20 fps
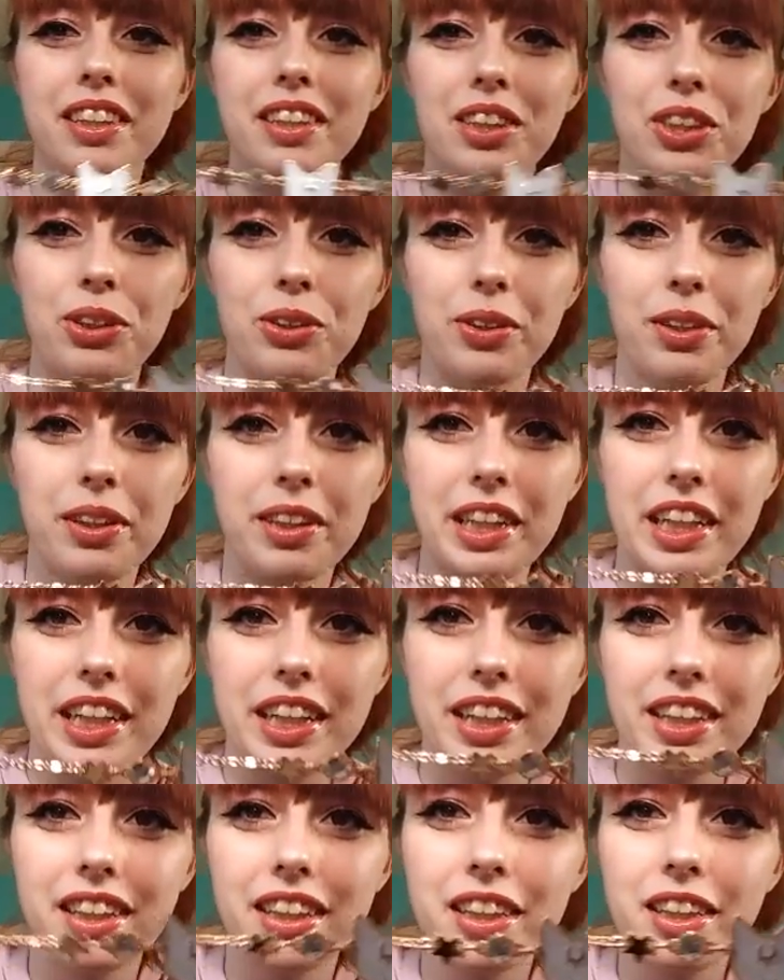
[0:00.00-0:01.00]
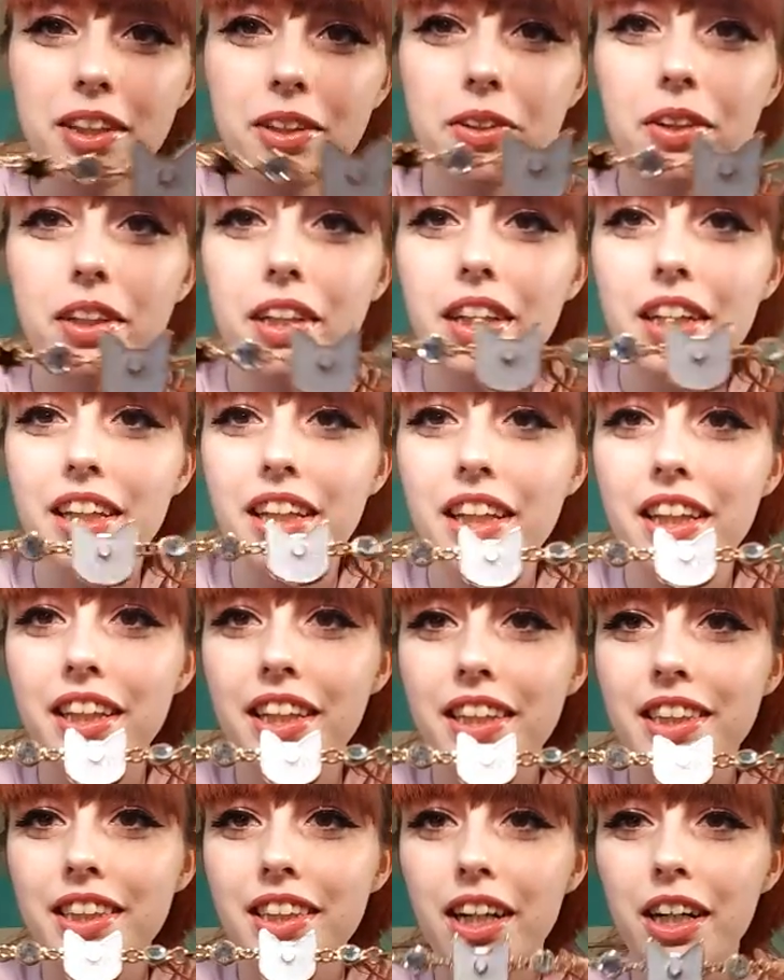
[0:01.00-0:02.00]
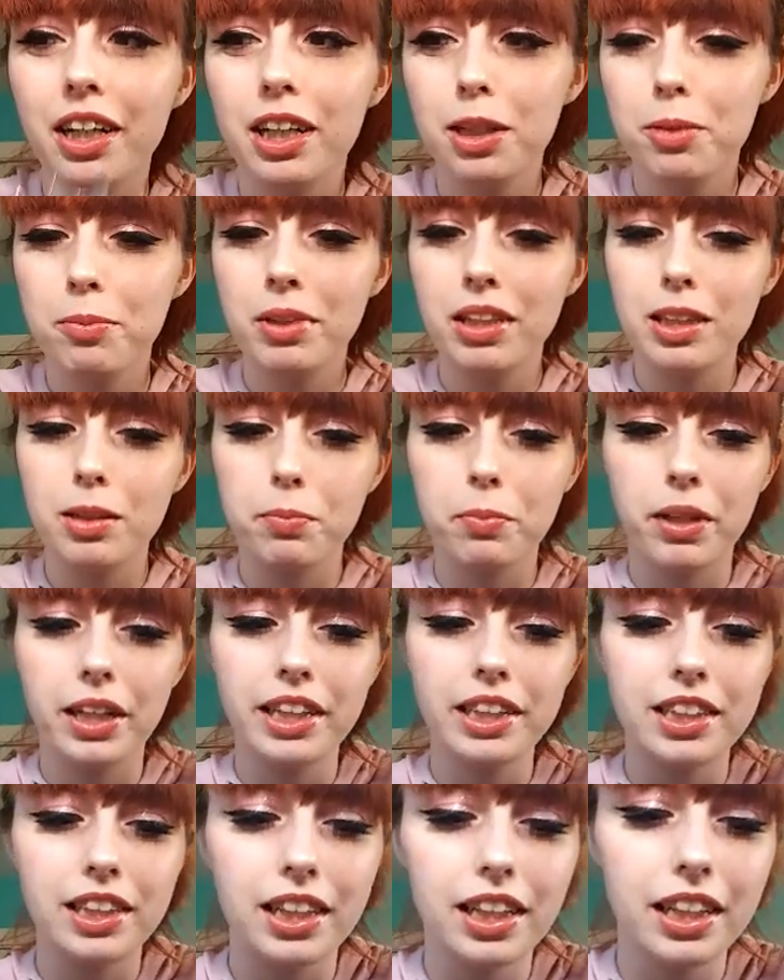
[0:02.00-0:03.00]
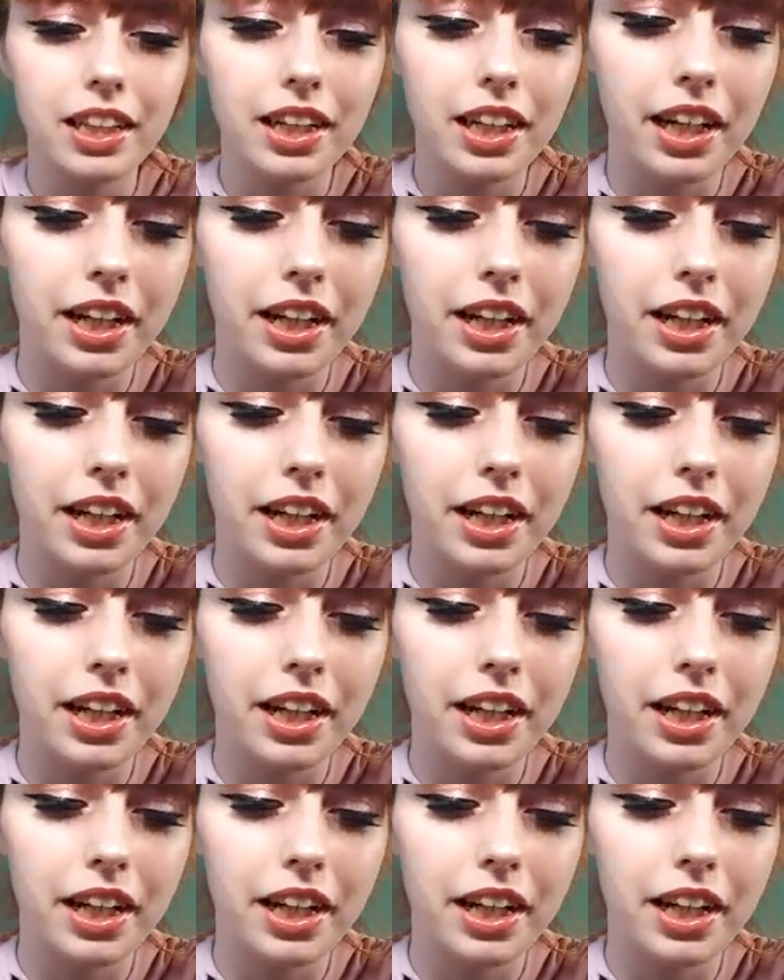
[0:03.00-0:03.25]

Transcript: jewelry, including this Artemis bracelet.